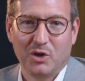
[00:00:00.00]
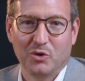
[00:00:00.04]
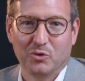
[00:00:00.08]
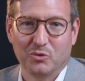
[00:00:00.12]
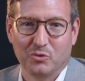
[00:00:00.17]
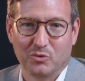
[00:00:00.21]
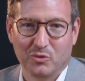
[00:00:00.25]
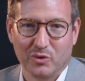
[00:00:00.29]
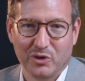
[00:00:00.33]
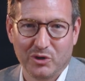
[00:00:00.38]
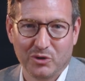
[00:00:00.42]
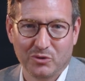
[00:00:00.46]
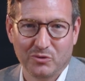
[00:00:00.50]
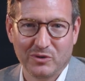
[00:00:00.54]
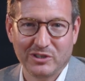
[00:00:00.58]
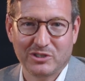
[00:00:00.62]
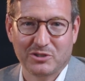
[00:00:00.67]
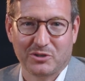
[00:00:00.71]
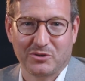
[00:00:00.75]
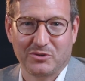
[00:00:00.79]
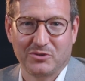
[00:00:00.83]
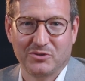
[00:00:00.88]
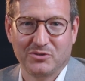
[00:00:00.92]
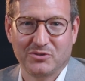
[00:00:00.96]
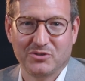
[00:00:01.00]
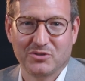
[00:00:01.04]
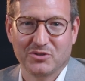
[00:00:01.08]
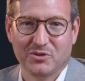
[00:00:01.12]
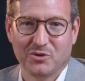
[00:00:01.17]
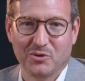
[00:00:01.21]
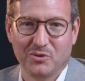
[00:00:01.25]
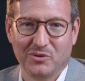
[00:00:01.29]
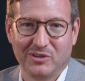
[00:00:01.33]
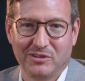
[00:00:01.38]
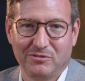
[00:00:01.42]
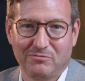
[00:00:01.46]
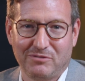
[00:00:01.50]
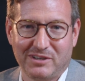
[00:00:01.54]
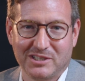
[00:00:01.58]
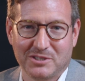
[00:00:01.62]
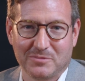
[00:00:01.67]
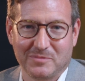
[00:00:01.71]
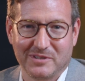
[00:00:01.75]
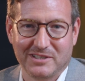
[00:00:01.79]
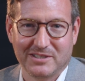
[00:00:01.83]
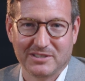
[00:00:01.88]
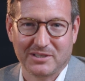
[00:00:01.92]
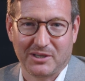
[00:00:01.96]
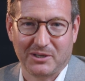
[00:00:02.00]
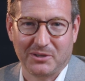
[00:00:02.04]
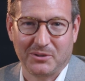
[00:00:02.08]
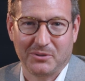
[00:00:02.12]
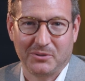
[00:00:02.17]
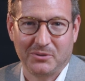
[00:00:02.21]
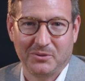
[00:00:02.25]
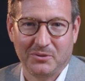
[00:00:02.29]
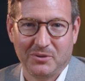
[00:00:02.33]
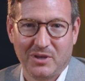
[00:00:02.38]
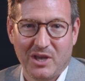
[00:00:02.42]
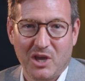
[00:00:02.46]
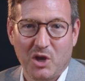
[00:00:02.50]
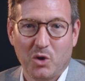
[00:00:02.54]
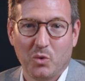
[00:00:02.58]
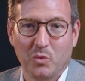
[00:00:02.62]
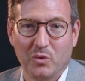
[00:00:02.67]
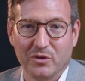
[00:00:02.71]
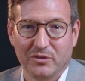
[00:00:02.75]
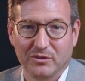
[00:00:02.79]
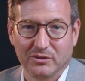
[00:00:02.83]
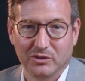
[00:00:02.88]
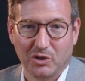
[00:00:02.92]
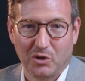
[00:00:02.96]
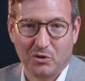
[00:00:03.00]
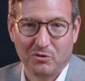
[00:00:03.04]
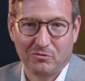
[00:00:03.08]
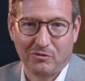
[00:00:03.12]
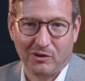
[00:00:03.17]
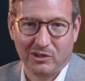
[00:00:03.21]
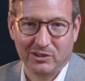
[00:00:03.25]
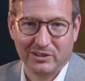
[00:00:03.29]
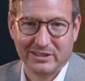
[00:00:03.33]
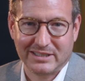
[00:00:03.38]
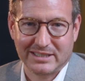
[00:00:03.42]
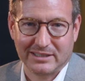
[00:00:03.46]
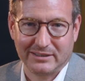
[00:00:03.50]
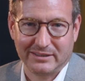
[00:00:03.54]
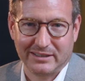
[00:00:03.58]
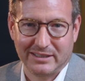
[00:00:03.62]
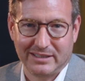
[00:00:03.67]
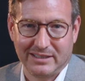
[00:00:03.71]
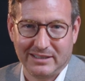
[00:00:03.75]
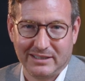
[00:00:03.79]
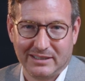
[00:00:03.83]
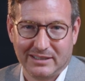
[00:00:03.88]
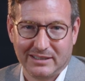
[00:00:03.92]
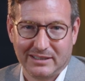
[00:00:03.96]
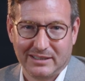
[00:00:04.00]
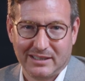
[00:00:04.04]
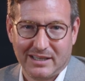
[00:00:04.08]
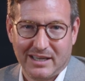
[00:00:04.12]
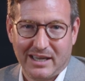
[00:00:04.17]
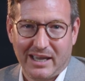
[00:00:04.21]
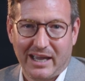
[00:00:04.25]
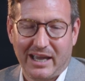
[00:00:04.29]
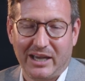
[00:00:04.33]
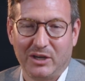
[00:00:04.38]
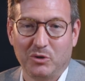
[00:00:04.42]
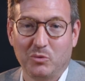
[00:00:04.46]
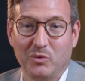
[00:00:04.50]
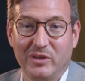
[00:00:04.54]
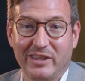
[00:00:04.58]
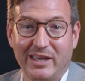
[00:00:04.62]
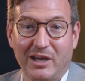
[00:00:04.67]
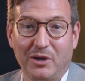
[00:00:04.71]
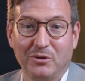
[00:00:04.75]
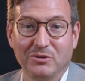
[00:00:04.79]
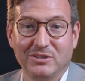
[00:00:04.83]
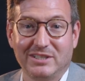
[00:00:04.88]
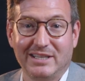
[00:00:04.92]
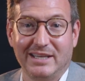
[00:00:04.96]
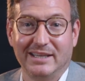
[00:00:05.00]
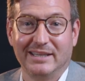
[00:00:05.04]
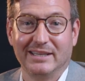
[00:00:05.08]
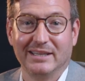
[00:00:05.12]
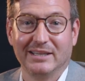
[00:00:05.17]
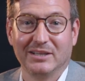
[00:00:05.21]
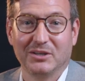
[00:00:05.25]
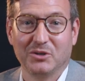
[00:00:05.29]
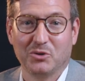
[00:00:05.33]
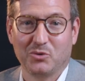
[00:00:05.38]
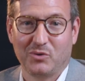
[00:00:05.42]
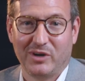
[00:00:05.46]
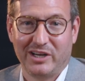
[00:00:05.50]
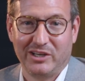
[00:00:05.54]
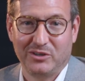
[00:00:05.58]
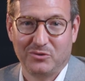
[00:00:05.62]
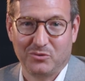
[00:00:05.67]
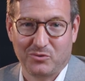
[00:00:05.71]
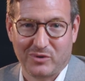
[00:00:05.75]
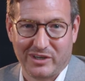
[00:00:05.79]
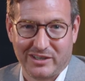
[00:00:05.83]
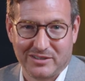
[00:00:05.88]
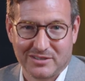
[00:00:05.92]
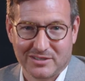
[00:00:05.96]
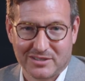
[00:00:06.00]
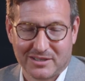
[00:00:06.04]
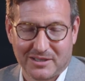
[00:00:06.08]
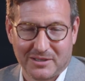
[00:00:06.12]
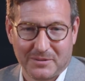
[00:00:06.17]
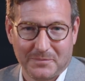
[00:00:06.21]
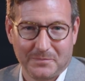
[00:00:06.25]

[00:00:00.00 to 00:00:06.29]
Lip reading: real returns through an investment cycle with low volatility and without taking great risk.